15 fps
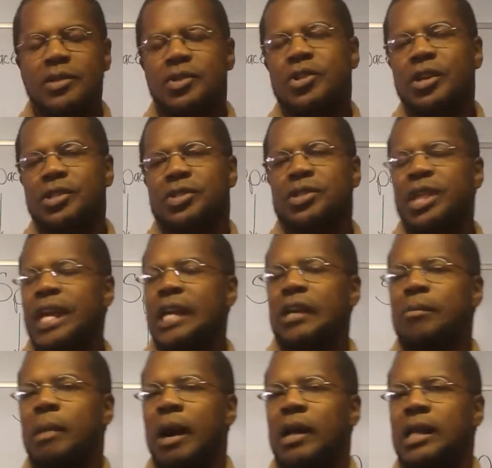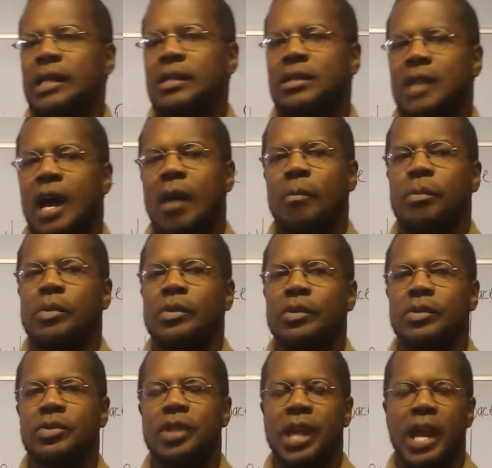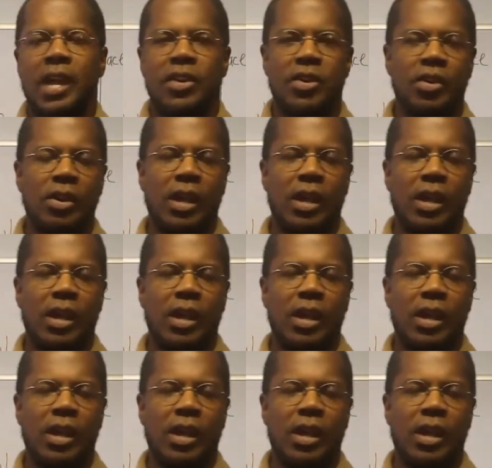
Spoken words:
Just think about examples in your